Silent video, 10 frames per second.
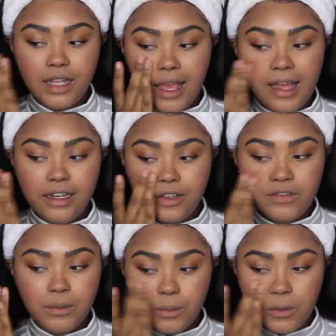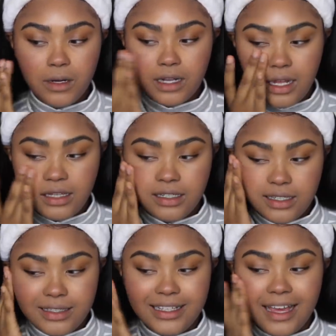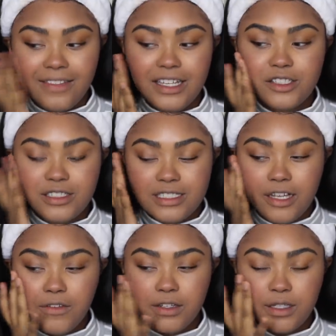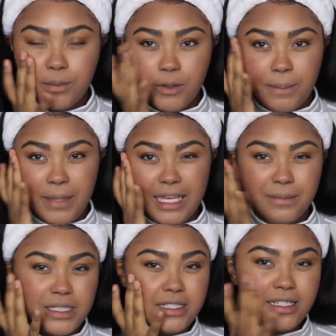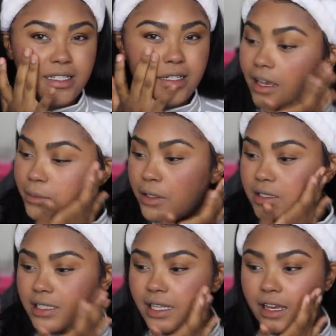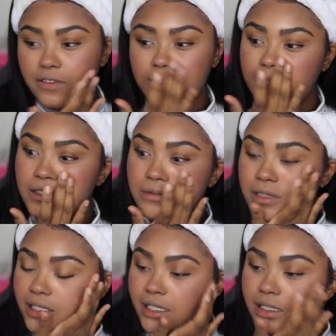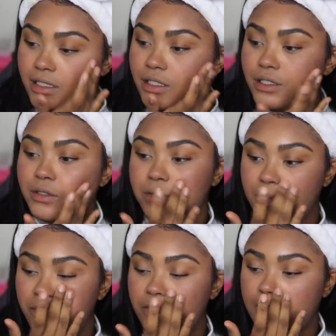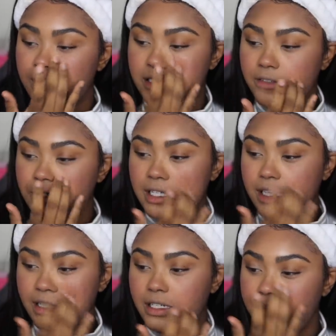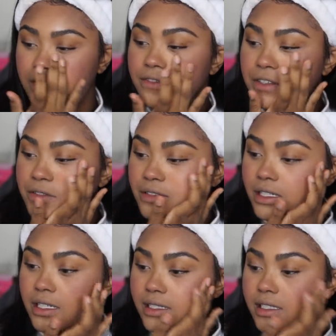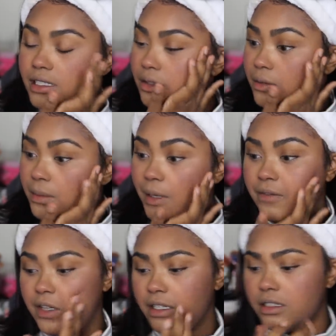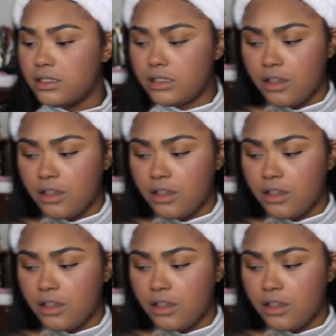Add even more color. Yeah, these are definitely more pigmented. And I'm noticing that everything is really easy to use with fingers. I feel like I could even have used the concealer with my fingers.